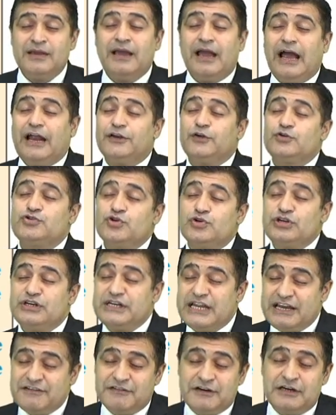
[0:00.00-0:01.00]
and you should
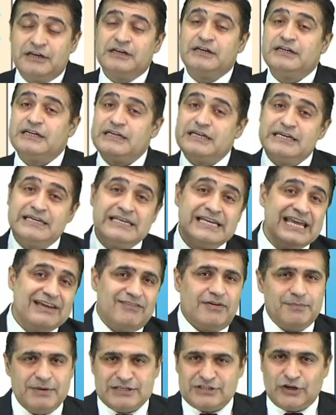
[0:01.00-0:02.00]
never,
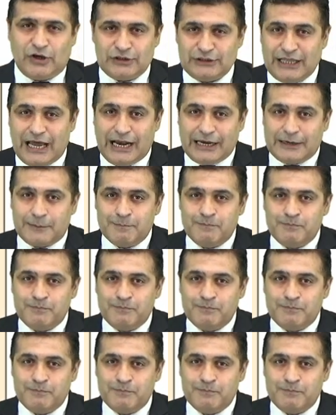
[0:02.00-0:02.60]
never miss on that.